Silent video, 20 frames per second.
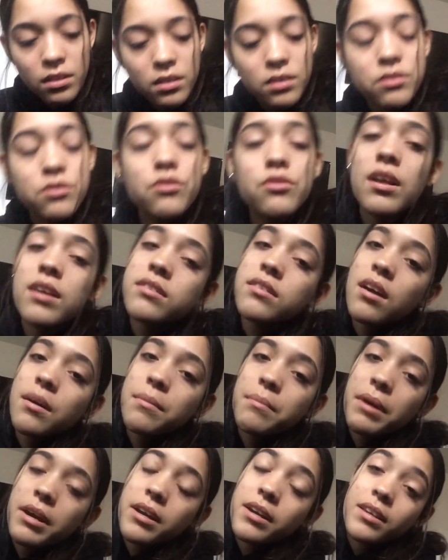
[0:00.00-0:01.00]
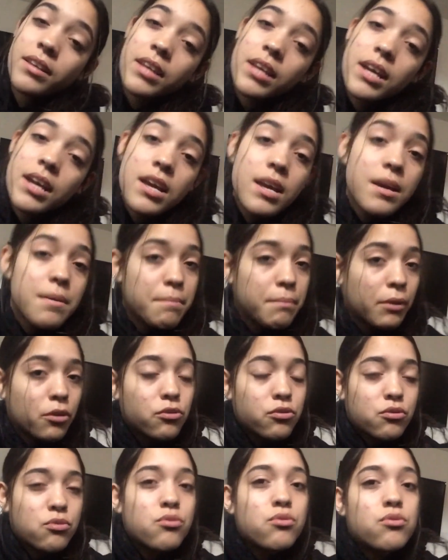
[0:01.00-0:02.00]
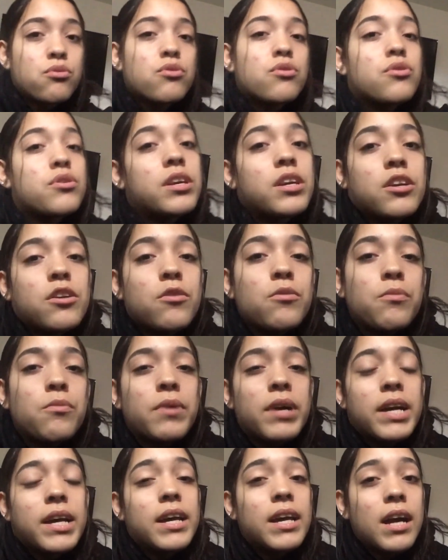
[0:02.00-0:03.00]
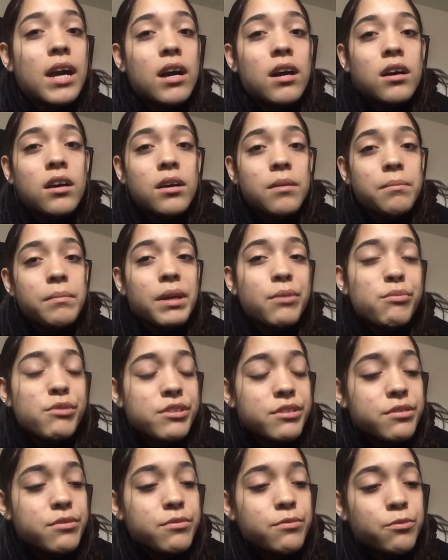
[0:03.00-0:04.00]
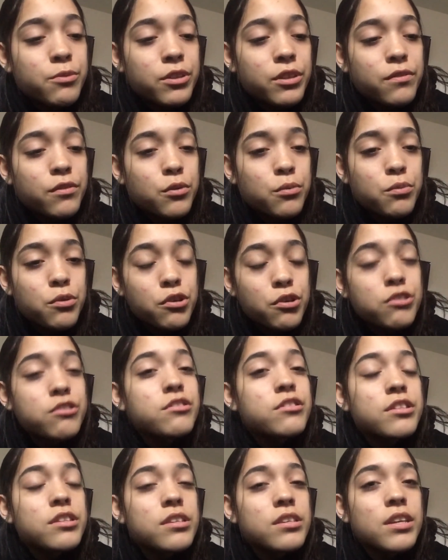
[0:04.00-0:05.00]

So that's how my middle school year went. It was one of the worst